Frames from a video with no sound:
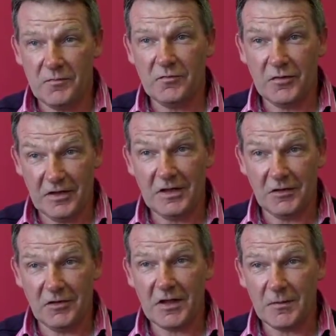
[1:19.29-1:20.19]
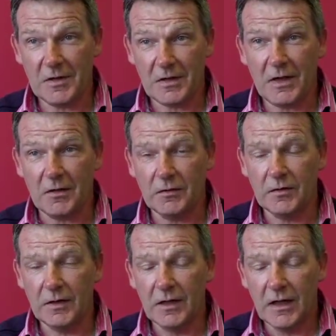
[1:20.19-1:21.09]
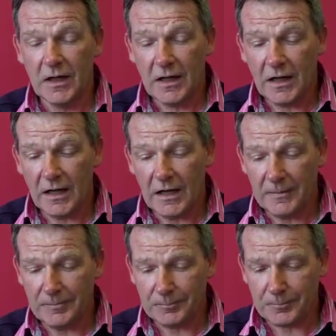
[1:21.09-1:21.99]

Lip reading: pretty stressed myself. I